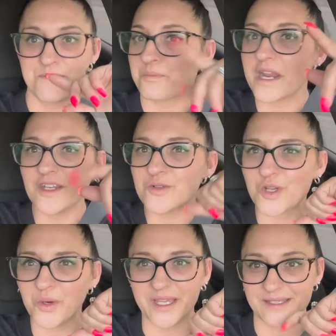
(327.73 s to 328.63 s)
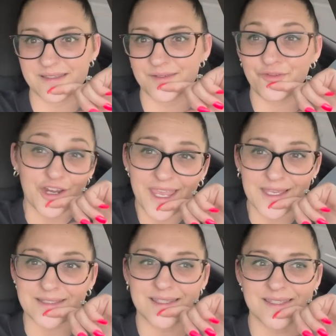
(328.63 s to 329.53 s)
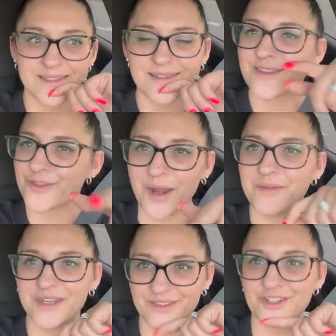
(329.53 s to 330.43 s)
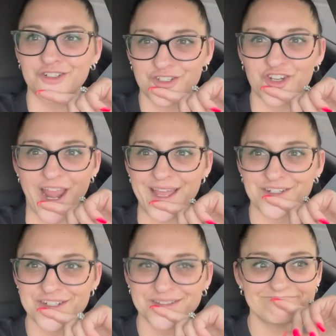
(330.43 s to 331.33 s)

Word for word: Brand new toys for kids thrown in the trash.